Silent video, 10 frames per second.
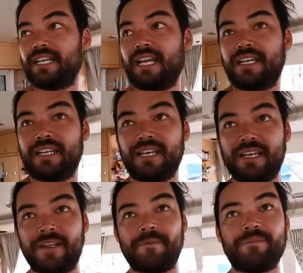And
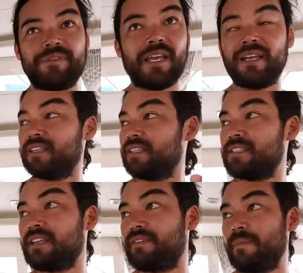uh, yeah, this
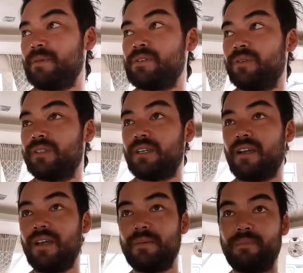stuff happens all the
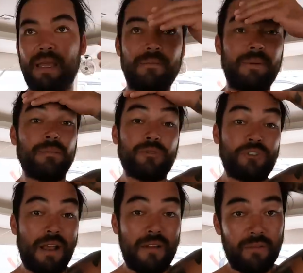time, and, and people
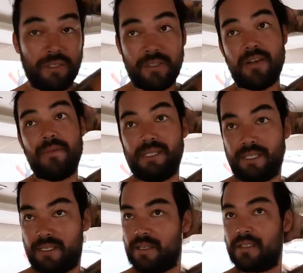drown all the time.
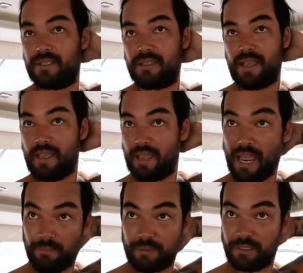It's it's
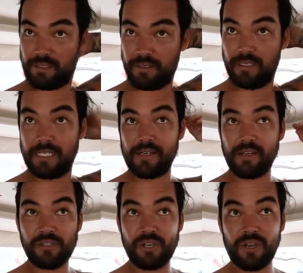absolutely
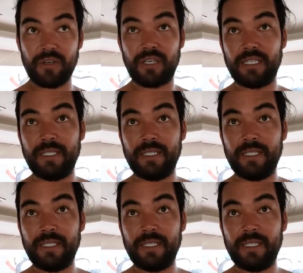no joke.